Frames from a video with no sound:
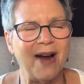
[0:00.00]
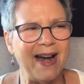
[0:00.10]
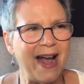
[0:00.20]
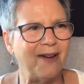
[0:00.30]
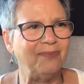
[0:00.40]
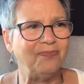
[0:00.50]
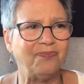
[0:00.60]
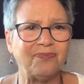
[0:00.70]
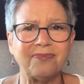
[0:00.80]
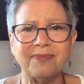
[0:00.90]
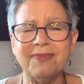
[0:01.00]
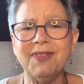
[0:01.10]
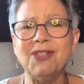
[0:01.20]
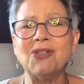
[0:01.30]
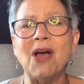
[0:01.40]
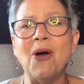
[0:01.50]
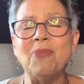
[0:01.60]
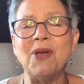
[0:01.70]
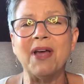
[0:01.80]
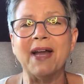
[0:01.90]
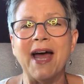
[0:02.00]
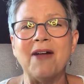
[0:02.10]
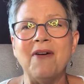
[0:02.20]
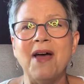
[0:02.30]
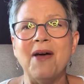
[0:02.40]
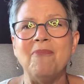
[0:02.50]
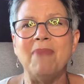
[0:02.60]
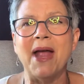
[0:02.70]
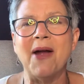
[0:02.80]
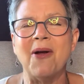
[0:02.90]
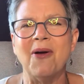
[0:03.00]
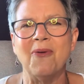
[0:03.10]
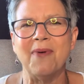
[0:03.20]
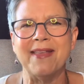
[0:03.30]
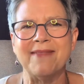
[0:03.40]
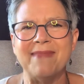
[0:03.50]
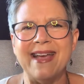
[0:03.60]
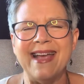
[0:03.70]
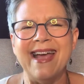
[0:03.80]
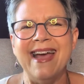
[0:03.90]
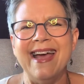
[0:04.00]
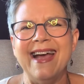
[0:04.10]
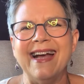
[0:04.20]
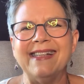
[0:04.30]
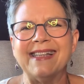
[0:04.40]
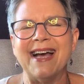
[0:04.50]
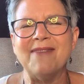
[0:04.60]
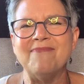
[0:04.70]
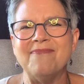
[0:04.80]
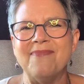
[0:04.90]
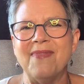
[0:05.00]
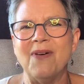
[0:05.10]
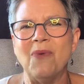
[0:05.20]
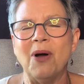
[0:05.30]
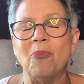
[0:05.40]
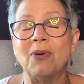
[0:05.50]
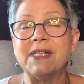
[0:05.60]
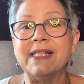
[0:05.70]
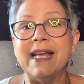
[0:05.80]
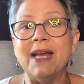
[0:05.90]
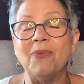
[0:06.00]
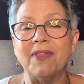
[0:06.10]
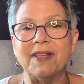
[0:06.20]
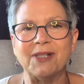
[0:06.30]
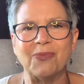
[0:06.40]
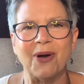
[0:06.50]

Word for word: right now. So I hope you could kind of bear with me as I will proceed with this